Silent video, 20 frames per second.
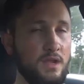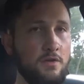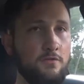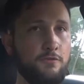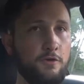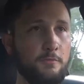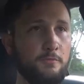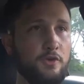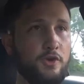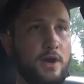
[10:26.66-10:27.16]

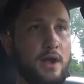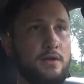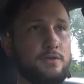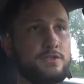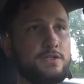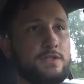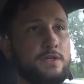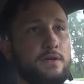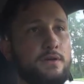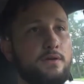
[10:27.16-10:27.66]
from
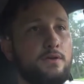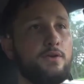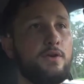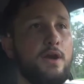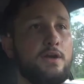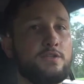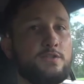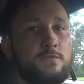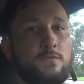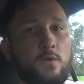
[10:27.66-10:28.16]

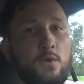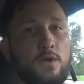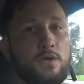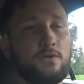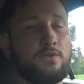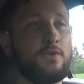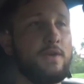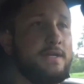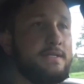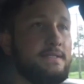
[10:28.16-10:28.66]
Kraus
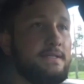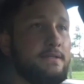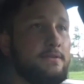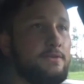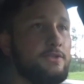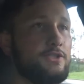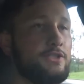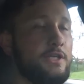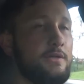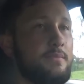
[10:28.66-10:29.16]
Ford, great
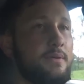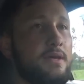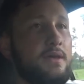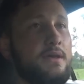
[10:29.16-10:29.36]
dealership,